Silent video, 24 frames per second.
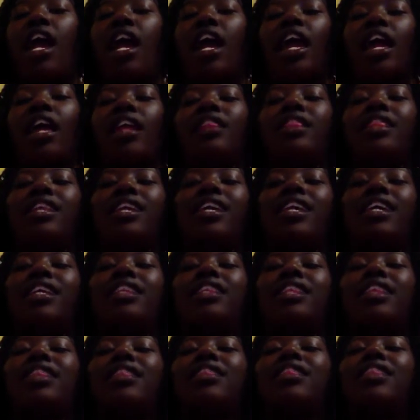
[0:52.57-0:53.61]
And then
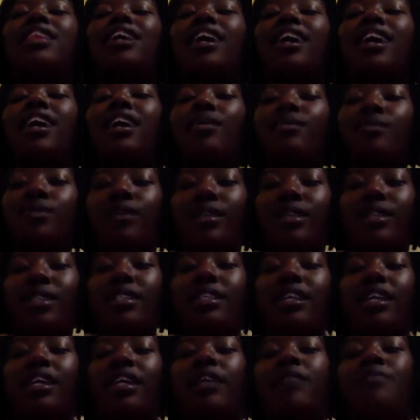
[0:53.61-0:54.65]
the lead one
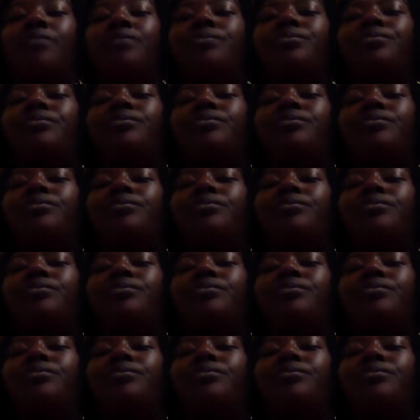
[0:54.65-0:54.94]
said